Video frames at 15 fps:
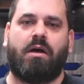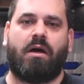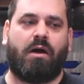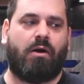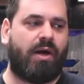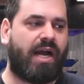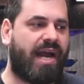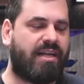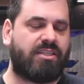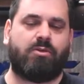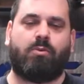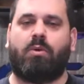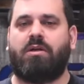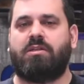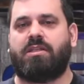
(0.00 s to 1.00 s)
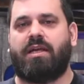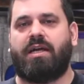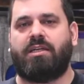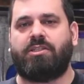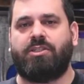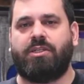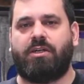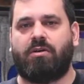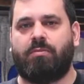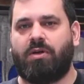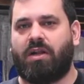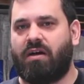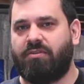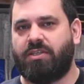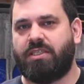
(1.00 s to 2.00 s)
uh, as it was last year, but
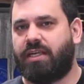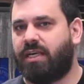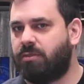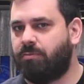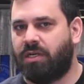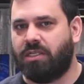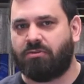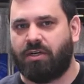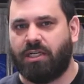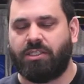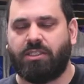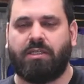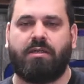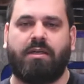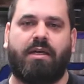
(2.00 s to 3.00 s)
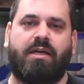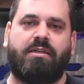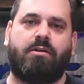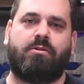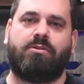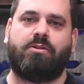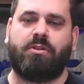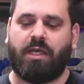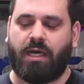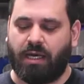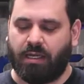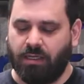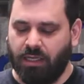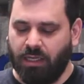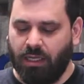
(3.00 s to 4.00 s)
obviously that's fence racing, I don't do
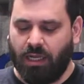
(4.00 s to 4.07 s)
that.